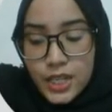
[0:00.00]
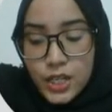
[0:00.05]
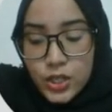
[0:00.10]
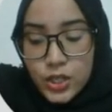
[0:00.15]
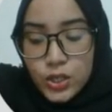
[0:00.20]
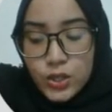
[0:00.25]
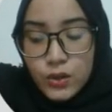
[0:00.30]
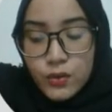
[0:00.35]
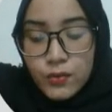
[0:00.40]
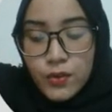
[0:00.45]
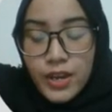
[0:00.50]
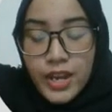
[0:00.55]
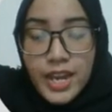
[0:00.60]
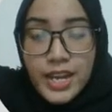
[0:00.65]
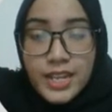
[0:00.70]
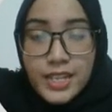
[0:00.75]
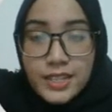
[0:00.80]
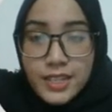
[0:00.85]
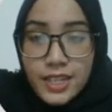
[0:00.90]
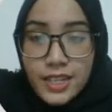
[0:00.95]
To avoid
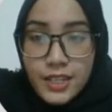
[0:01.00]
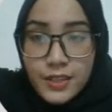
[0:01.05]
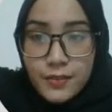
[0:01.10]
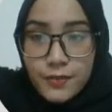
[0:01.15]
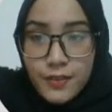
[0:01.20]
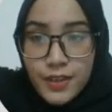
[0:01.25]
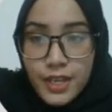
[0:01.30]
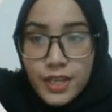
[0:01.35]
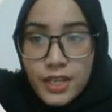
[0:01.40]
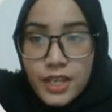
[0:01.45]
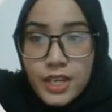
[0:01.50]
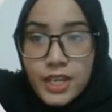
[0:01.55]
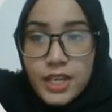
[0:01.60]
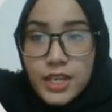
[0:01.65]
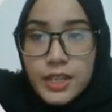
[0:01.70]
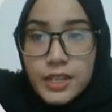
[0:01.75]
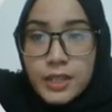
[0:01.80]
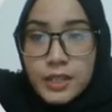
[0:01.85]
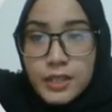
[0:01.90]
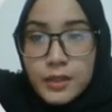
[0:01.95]
any side effect,
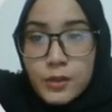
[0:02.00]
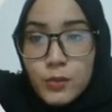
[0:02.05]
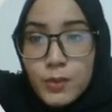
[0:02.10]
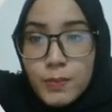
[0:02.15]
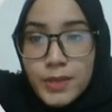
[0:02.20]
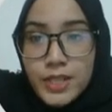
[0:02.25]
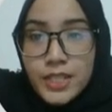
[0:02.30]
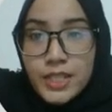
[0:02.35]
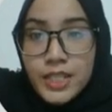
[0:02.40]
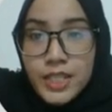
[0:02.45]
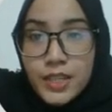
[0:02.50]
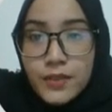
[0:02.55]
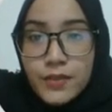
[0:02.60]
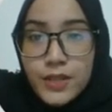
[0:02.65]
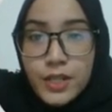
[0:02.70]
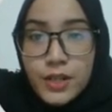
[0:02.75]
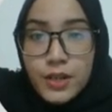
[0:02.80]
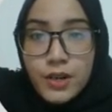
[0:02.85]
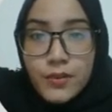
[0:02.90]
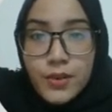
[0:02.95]
we must give the
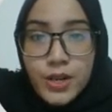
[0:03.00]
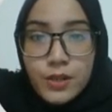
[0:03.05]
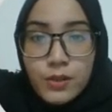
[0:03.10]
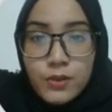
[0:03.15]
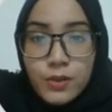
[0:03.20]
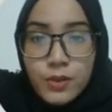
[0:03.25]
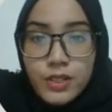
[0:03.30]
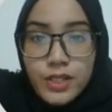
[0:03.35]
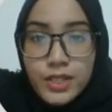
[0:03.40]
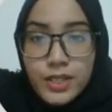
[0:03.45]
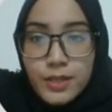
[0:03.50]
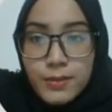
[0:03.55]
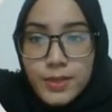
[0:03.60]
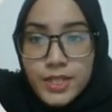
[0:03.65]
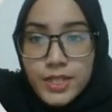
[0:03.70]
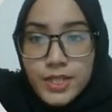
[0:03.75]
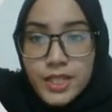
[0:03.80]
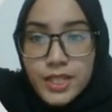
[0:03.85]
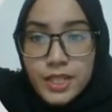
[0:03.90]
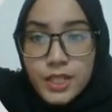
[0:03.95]
correct dose of
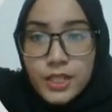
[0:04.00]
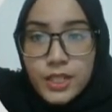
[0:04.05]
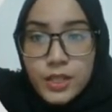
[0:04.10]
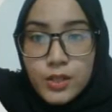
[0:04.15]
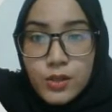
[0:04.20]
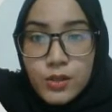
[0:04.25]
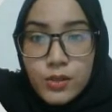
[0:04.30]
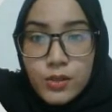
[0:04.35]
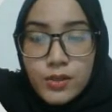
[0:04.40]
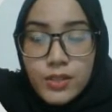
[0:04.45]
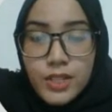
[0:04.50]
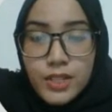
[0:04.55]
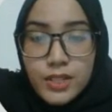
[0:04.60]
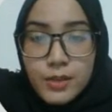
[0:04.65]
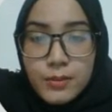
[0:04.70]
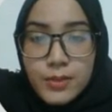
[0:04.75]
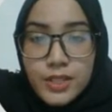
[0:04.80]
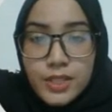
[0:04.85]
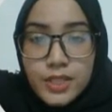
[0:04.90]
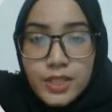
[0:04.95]
gentamicin. The dose of
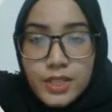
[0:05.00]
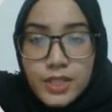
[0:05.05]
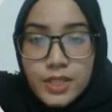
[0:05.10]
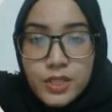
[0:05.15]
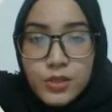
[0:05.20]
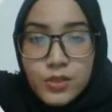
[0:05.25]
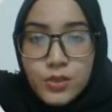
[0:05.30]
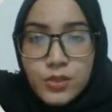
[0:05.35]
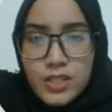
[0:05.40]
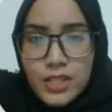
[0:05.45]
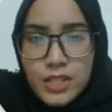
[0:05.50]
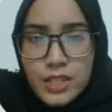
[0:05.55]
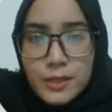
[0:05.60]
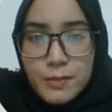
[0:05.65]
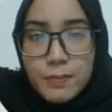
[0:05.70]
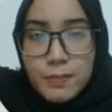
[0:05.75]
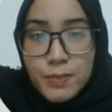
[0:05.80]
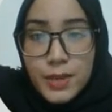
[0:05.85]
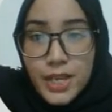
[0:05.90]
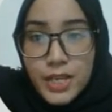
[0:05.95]
gentamicin is
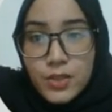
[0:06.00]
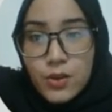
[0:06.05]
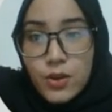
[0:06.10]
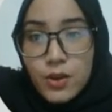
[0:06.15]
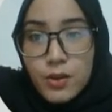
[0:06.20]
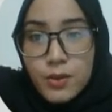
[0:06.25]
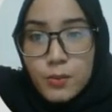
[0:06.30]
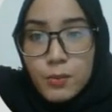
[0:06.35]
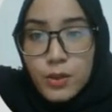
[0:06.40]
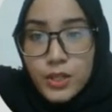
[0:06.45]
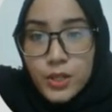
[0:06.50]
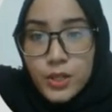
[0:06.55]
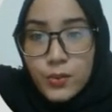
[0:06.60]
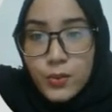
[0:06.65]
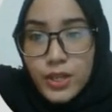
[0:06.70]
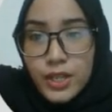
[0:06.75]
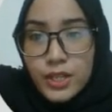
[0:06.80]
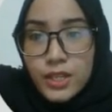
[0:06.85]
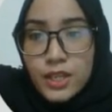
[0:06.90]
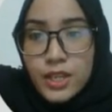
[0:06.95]
usually based on body
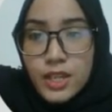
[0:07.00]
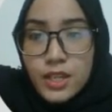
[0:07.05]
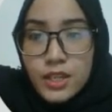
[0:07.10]
weight.